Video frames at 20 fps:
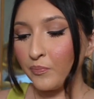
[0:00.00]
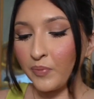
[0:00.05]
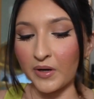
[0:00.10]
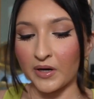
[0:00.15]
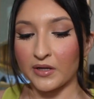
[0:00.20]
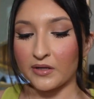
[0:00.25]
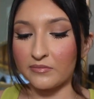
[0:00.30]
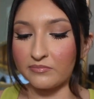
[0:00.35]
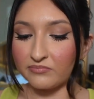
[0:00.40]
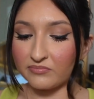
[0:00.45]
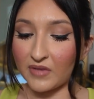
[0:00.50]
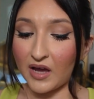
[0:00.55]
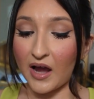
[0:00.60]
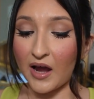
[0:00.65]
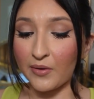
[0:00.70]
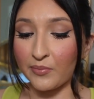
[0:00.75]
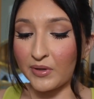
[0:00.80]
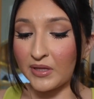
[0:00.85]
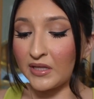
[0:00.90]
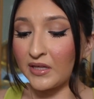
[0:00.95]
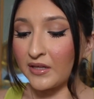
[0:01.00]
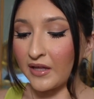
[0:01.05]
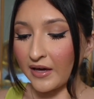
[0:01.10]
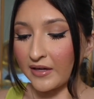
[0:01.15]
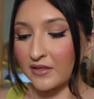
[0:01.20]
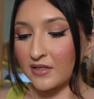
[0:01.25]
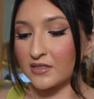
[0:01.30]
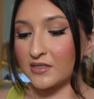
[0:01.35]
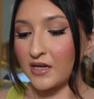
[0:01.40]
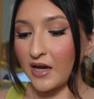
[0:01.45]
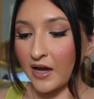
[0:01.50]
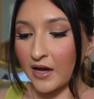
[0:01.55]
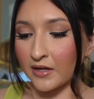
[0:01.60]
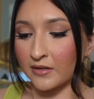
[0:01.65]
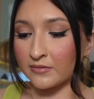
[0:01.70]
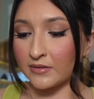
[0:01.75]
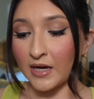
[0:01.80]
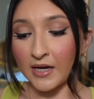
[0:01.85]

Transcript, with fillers: But I really like this and